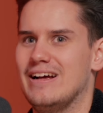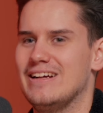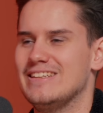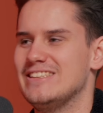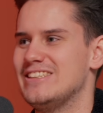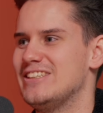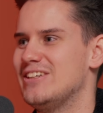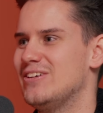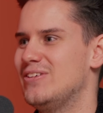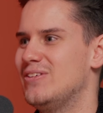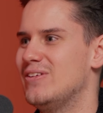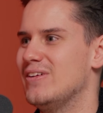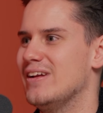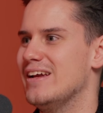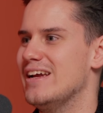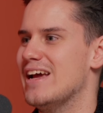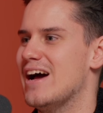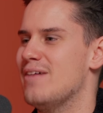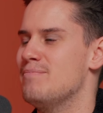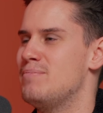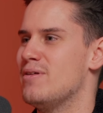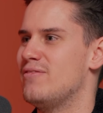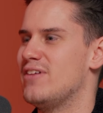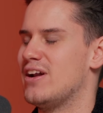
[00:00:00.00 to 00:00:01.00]
surely.
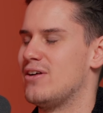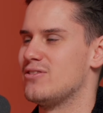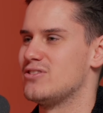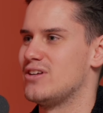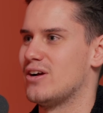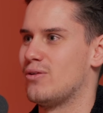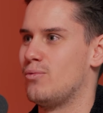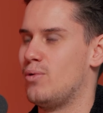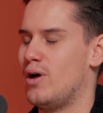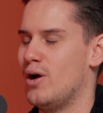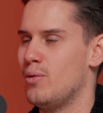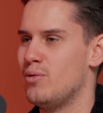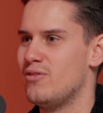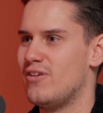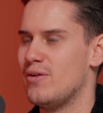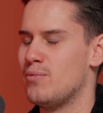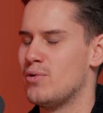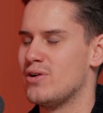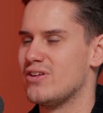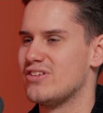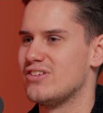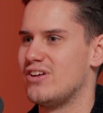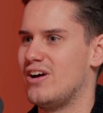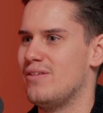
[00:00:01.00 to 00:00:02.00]
But then I was like, why would they
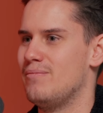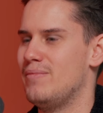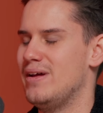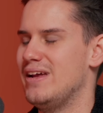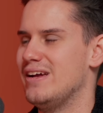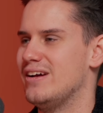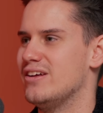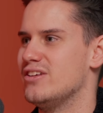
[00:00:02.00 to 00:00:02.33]
want to sign me?